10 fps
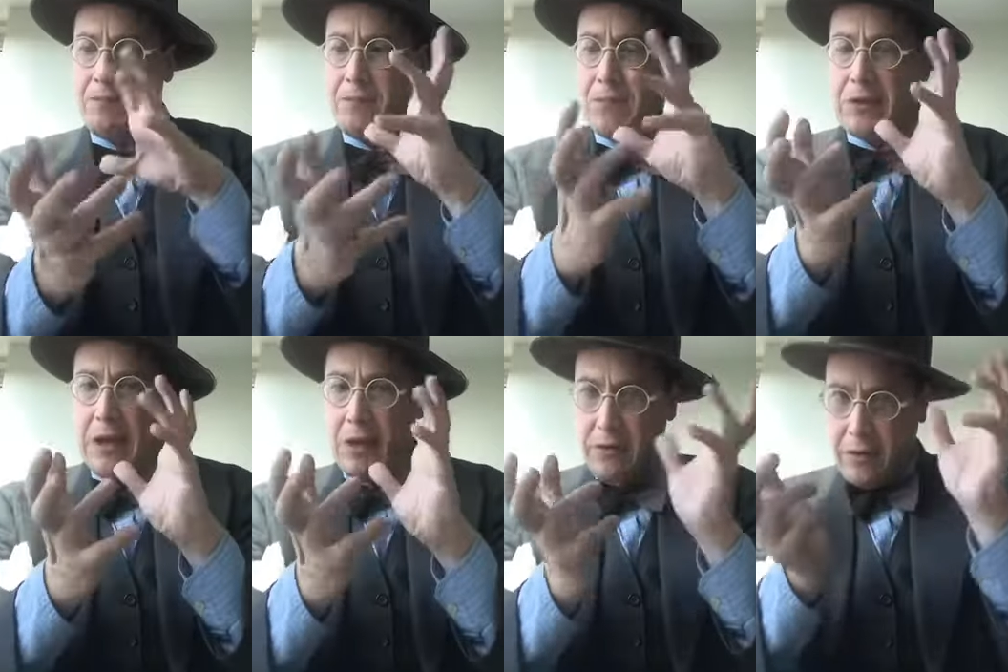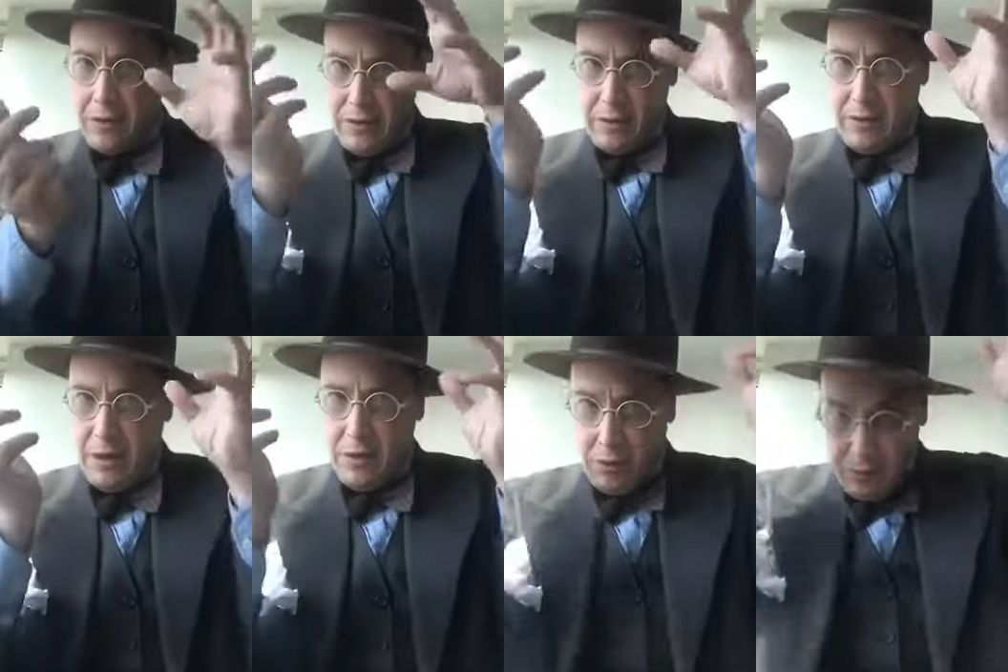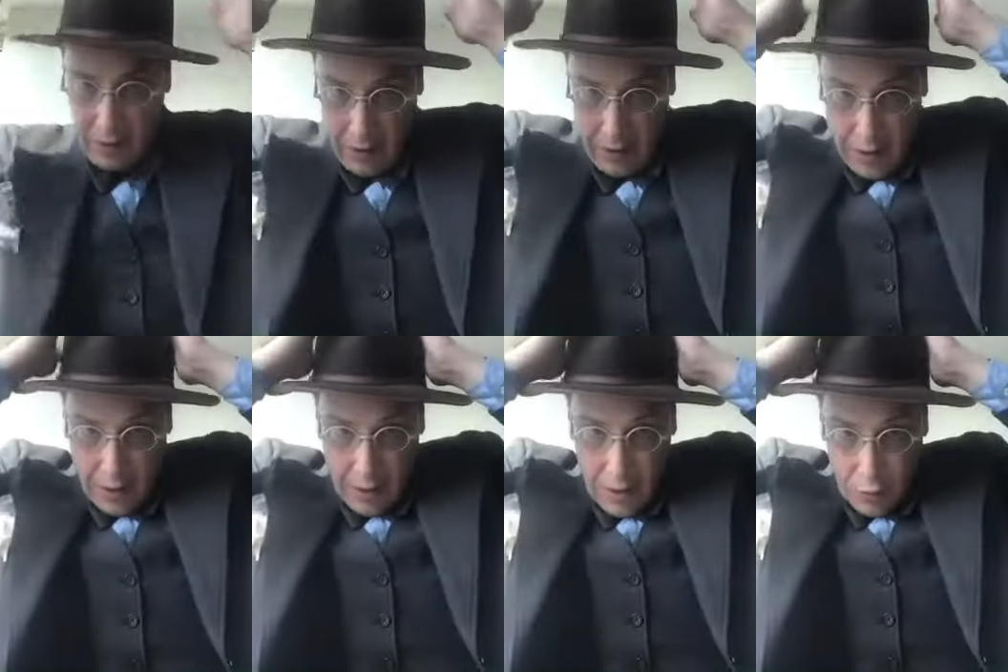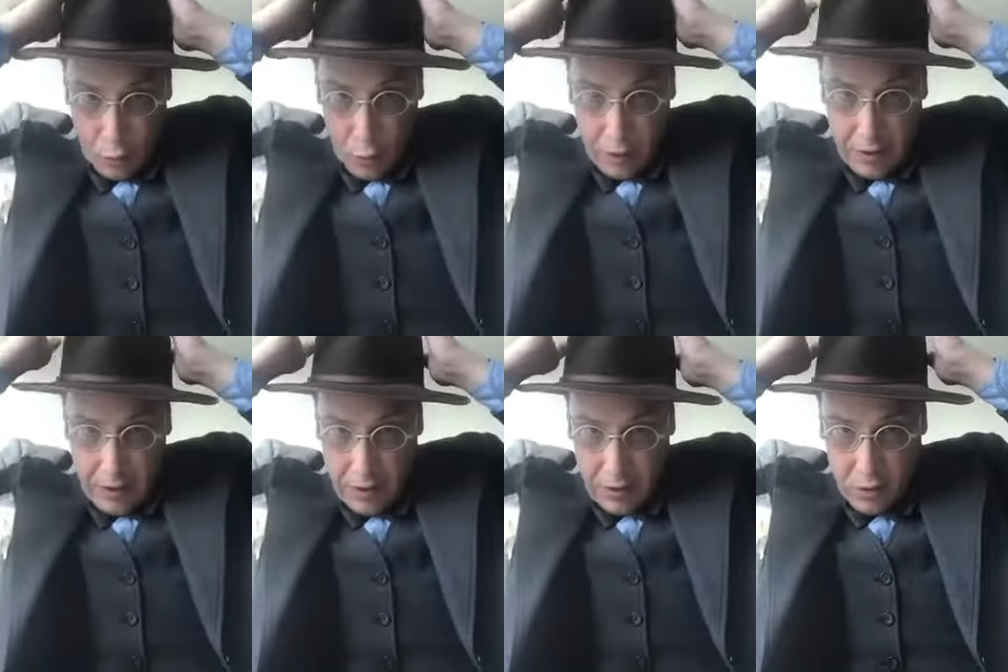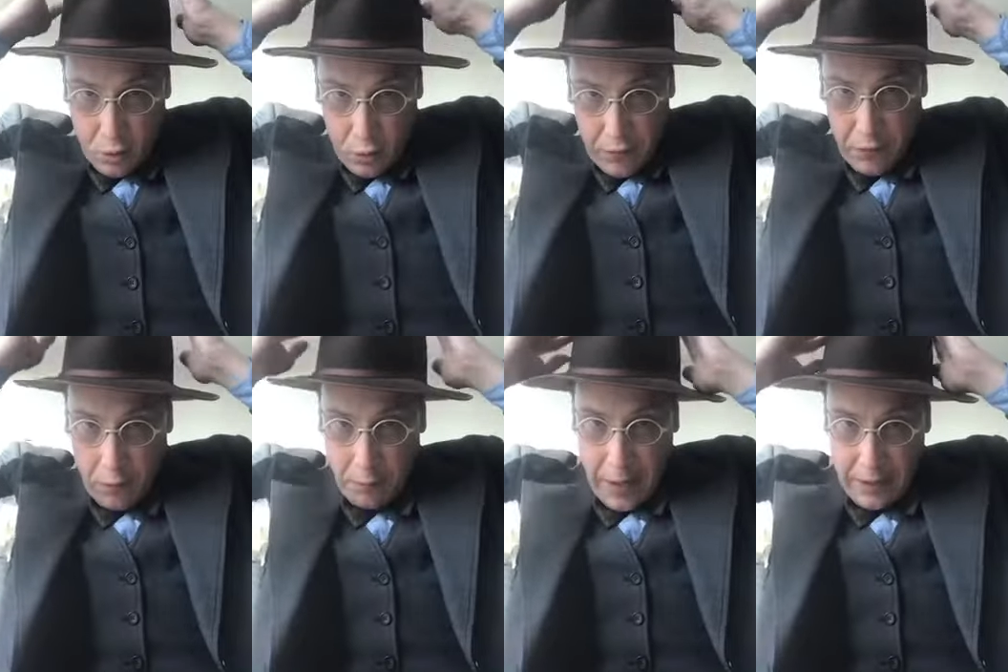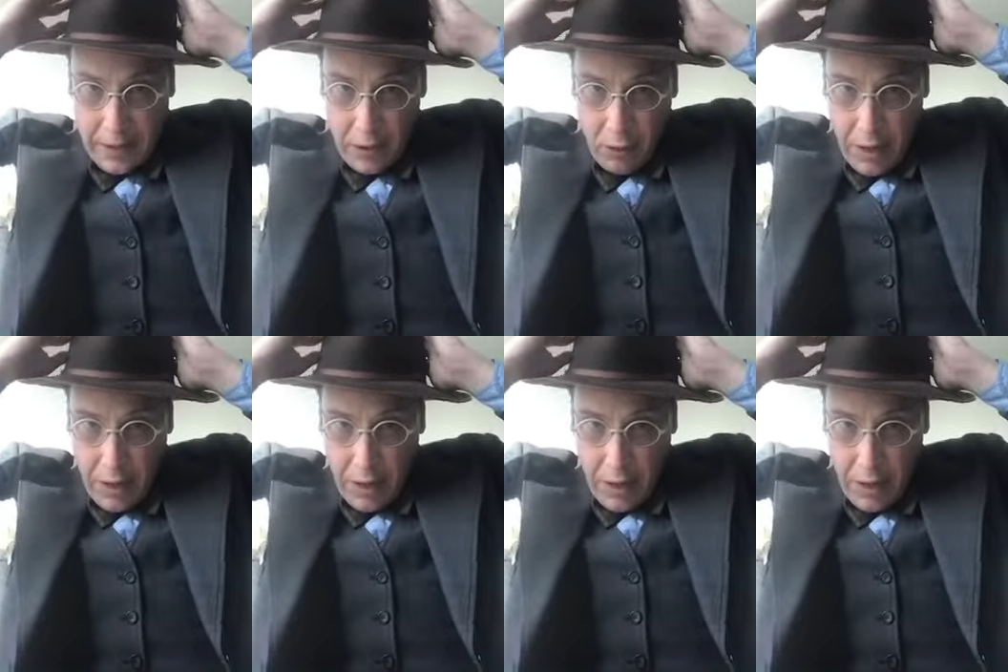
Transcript: scales on the hairs, it will tend to refelt back together